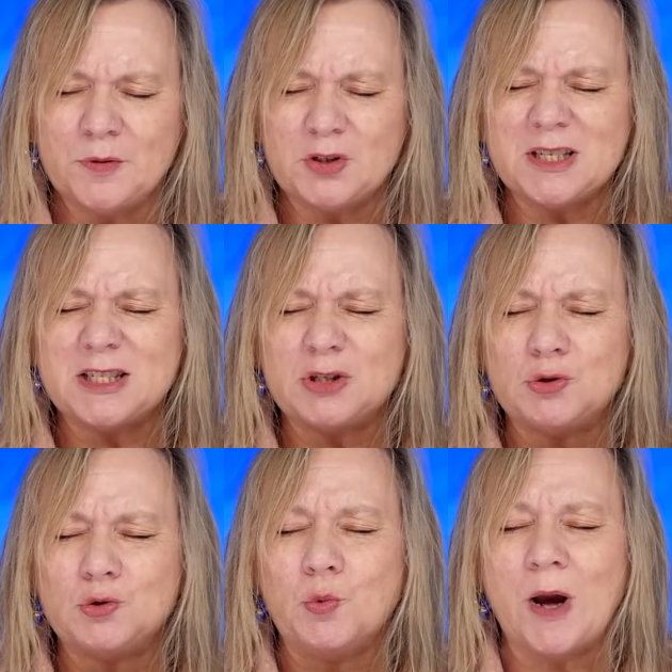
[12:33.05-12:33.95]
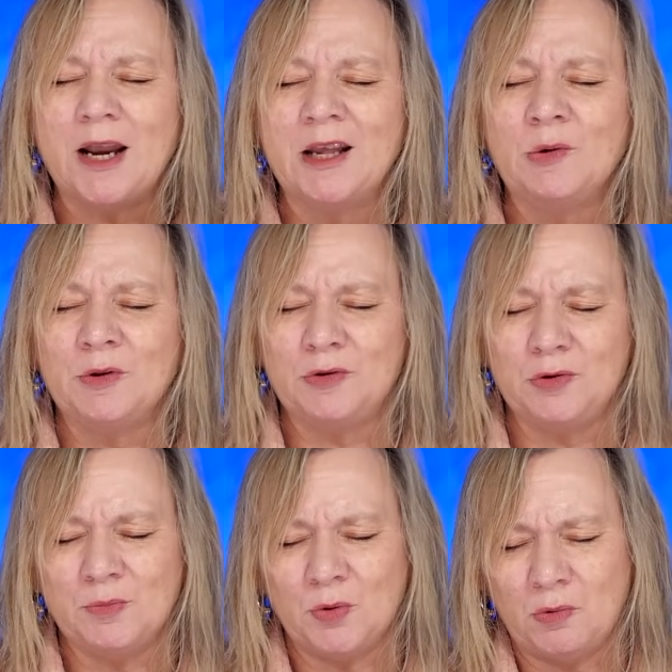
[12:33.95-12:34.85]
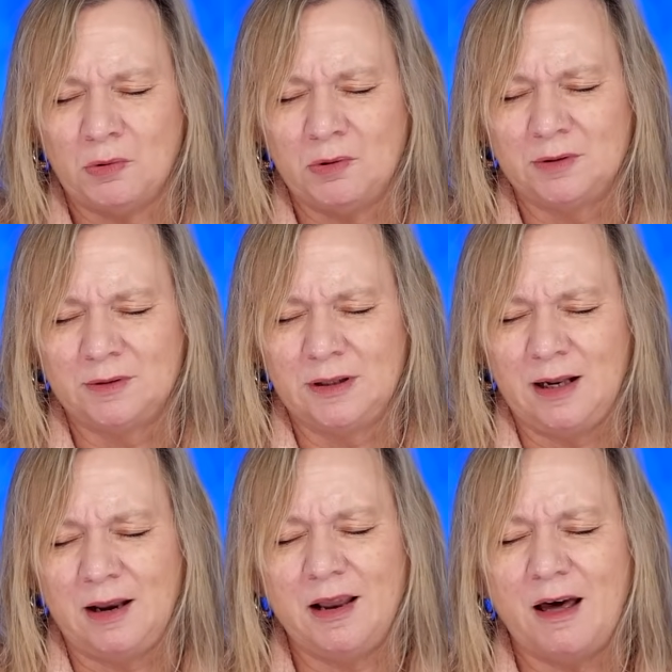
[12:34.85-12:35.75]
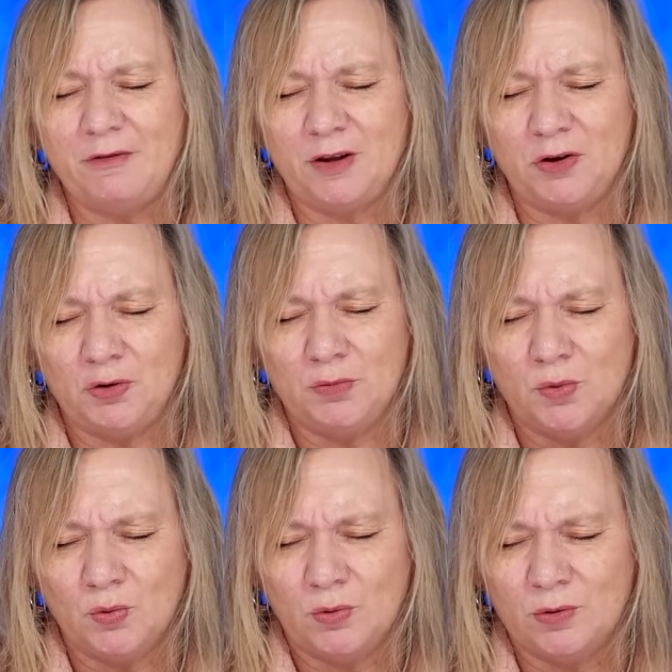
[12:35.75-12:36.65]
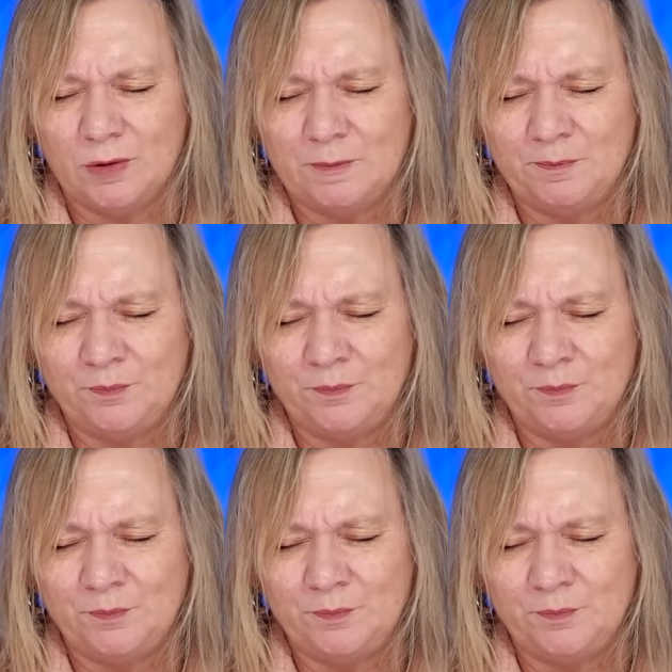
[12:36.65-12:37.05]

but just dwelling with you more, loving you more.